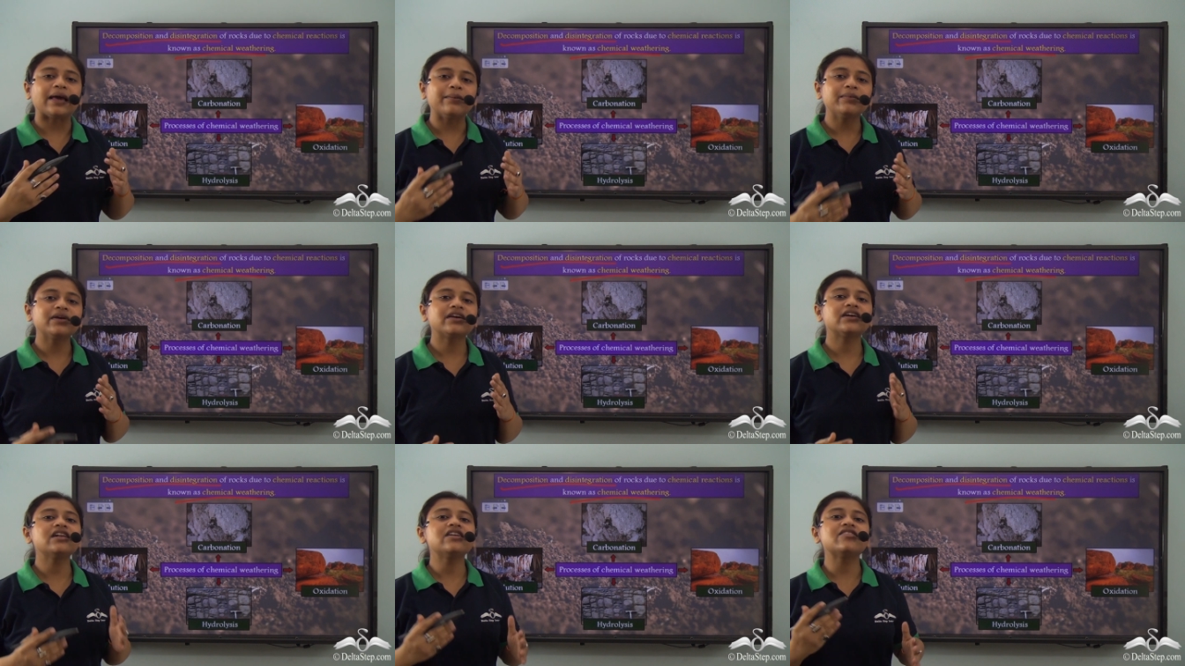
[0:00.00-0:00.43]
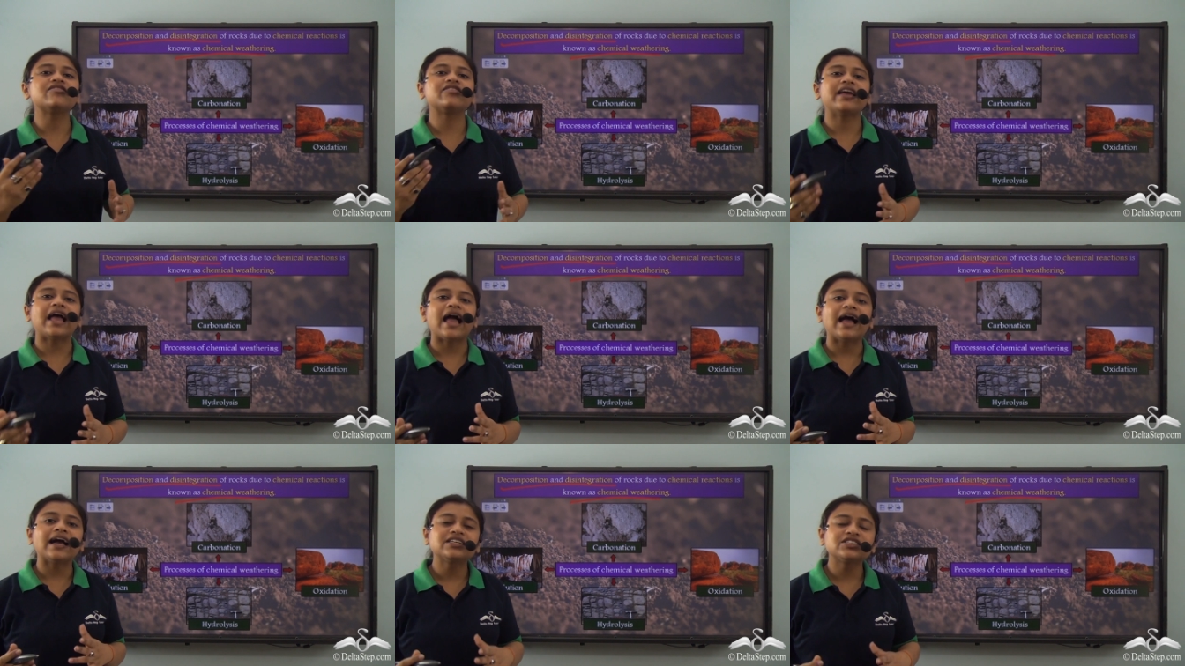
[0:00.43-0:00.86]
chemical
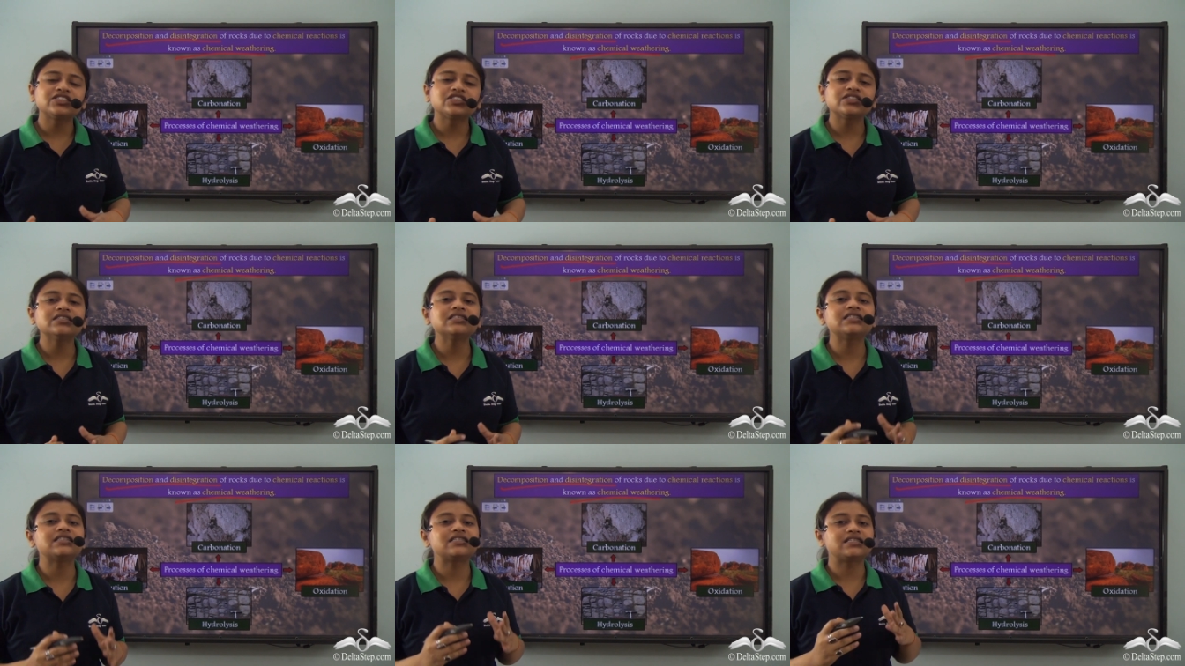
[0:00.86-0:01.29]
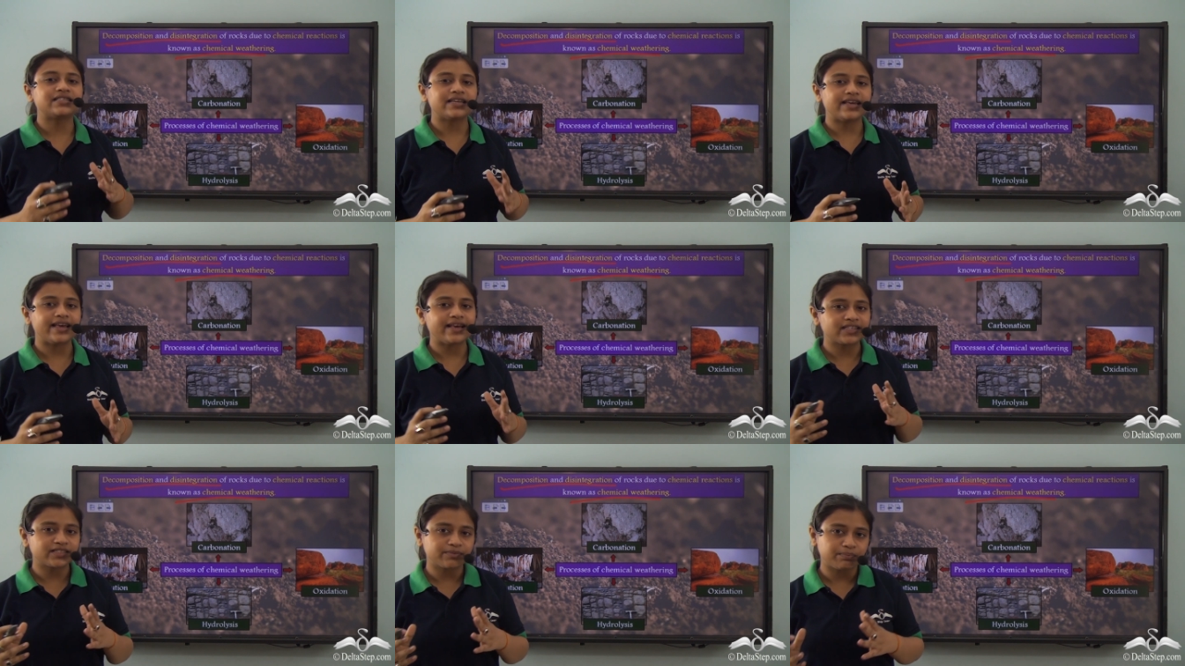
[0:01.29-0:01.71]
reactions
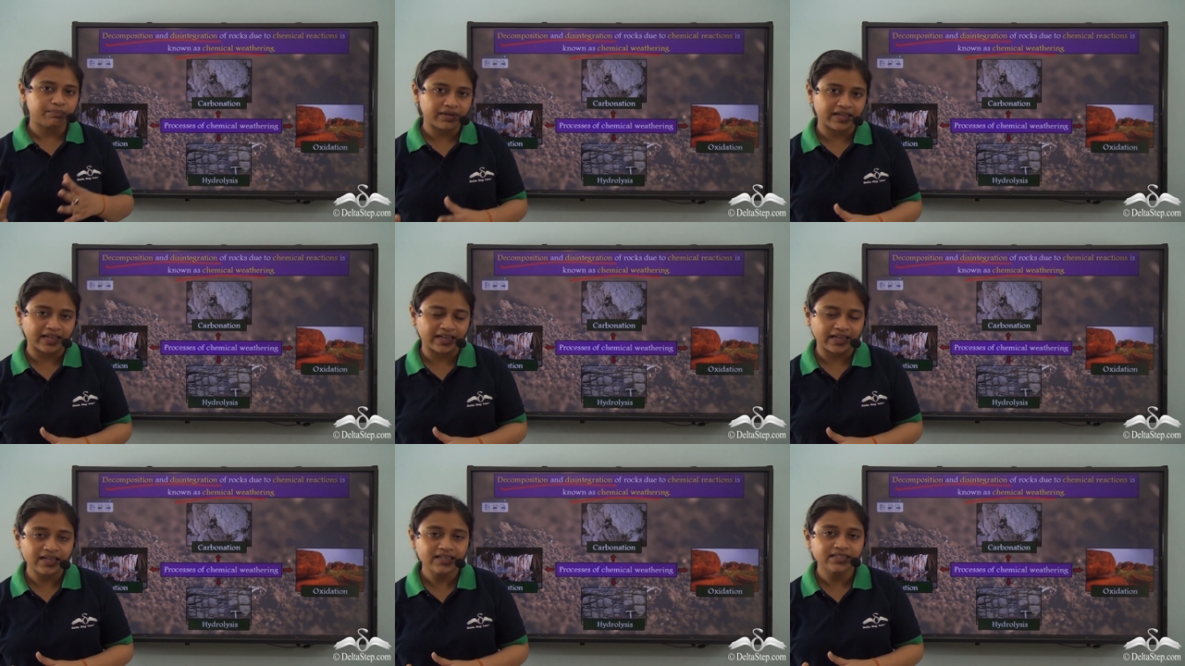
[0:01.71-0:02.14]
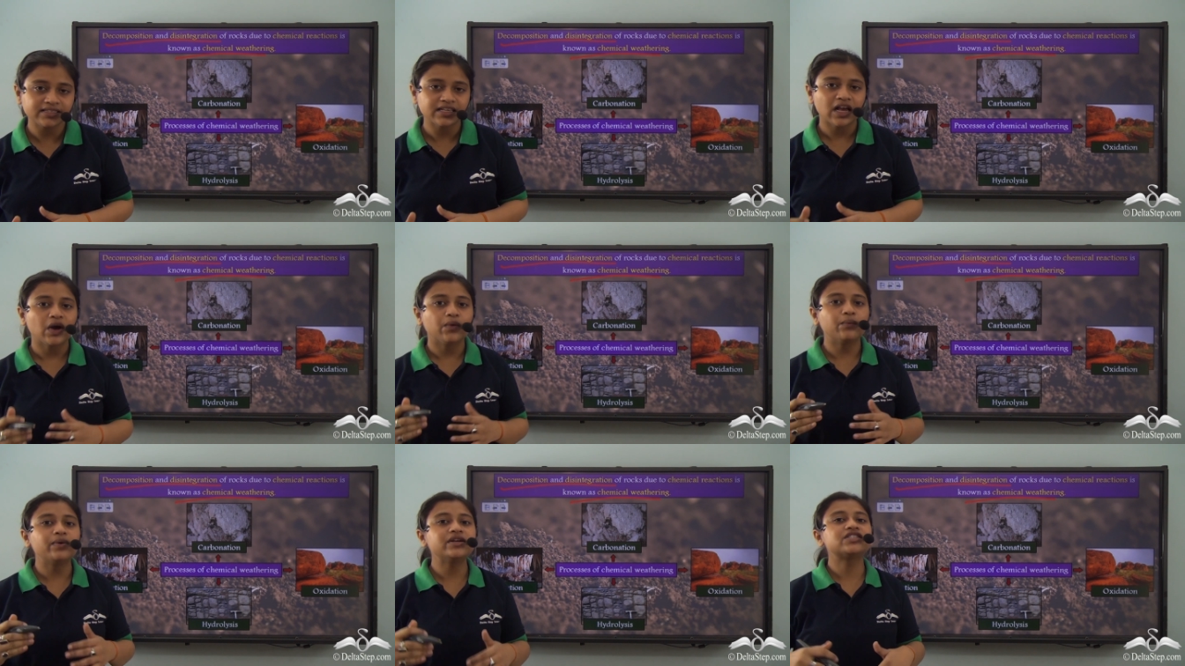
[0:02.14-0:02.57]
takes place
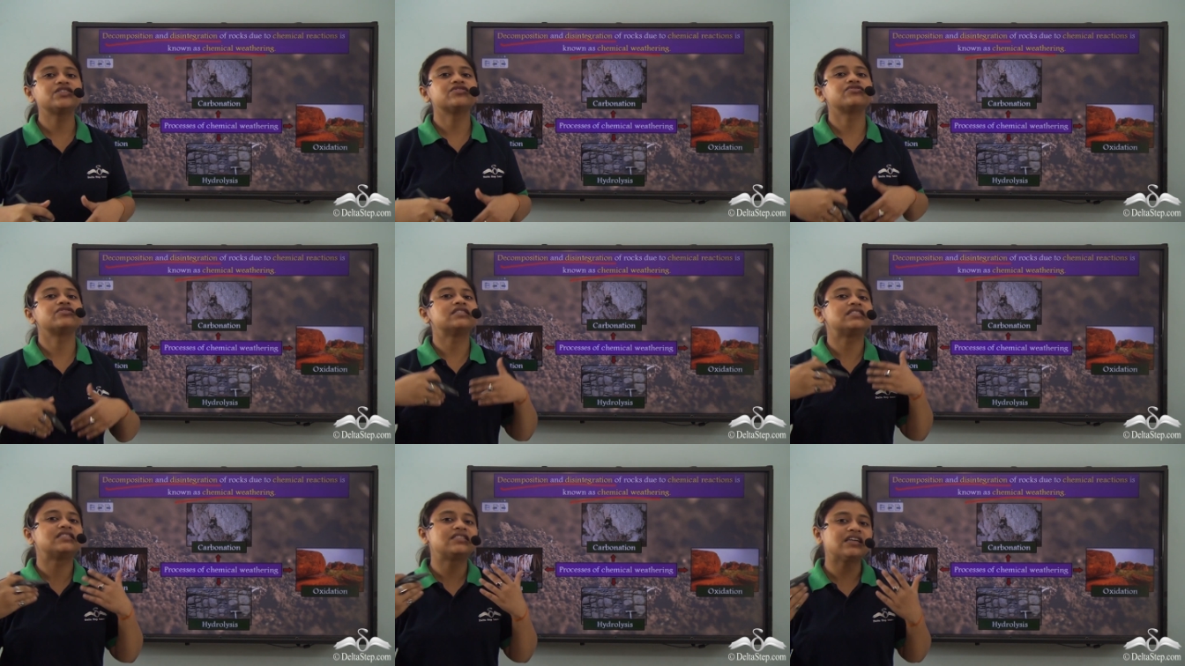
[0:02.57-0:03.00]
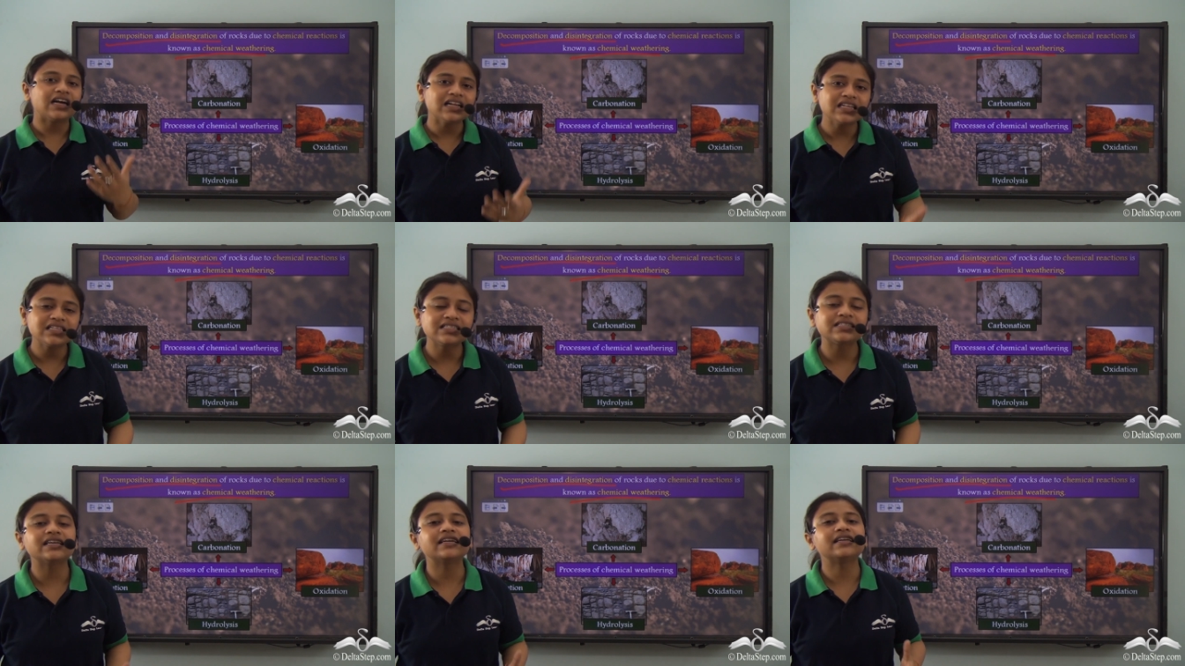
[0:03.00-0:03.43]
which
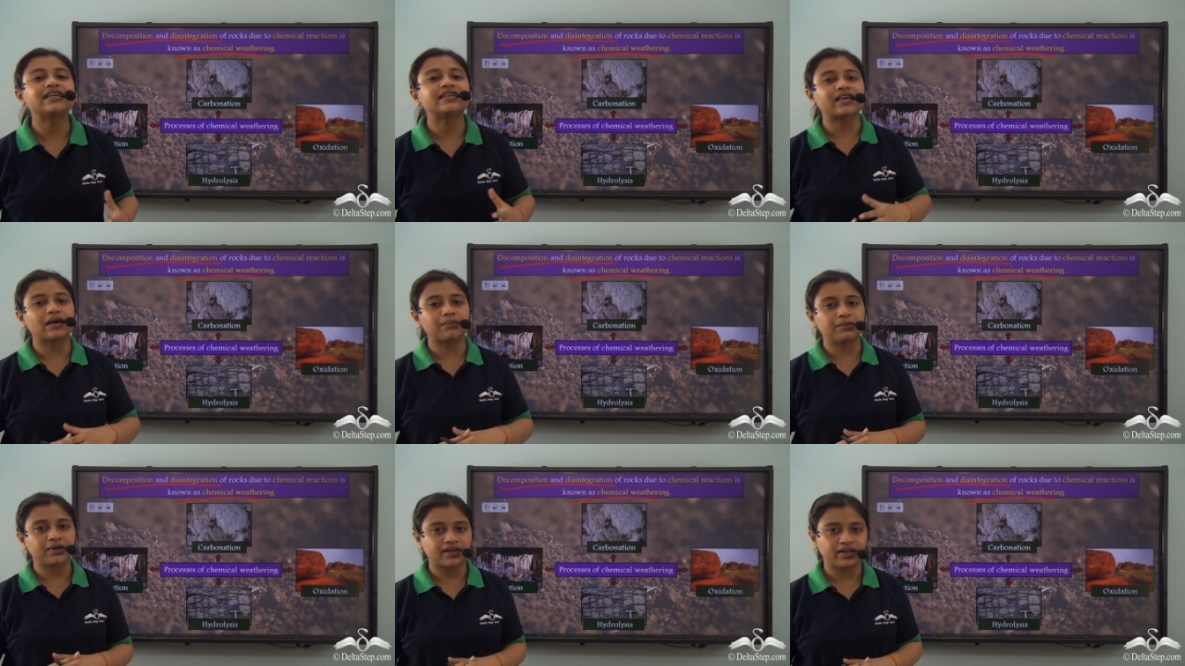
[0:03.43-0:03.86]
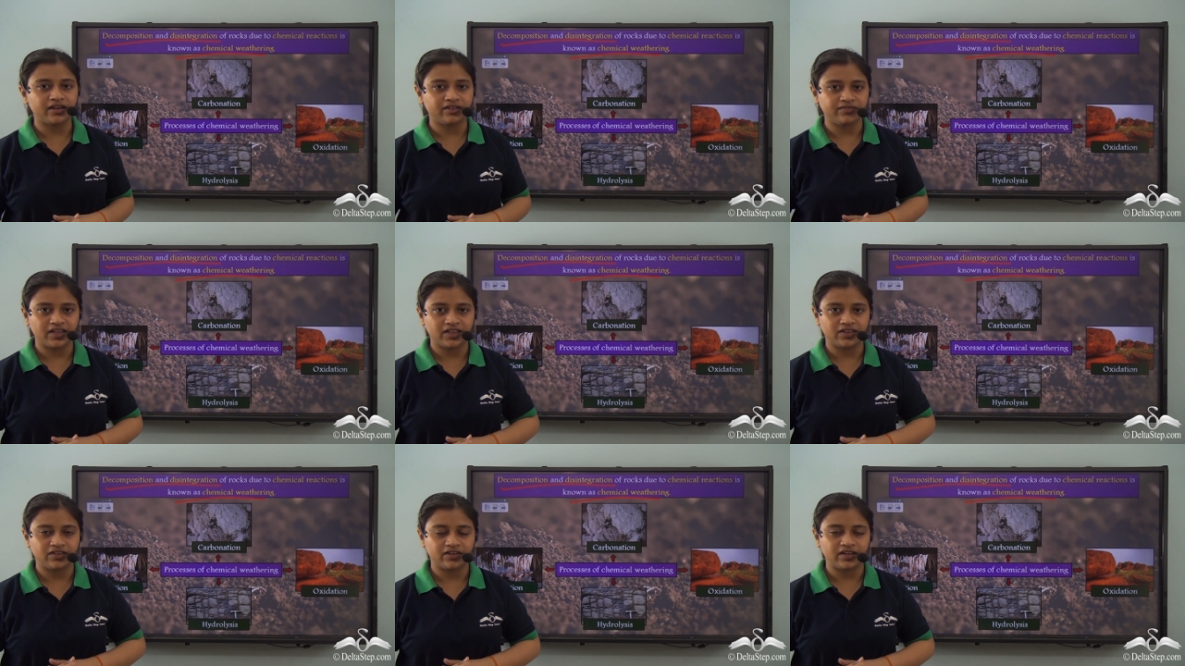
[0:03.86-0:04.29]
results in chemical
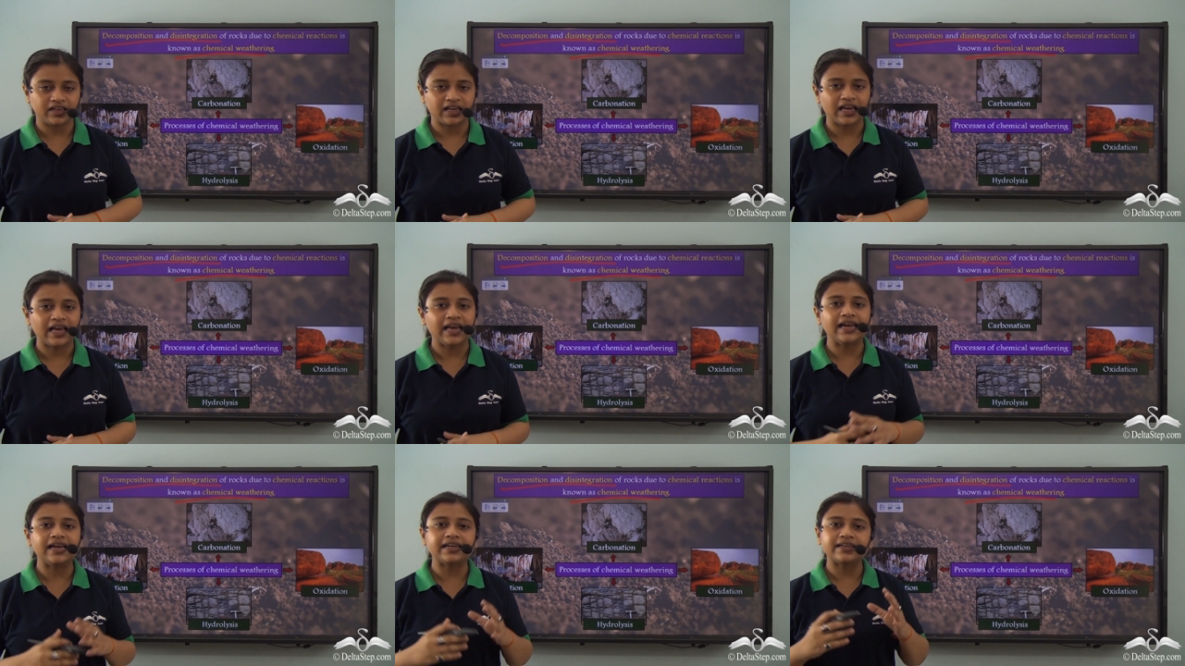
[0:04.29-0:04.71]
weathering.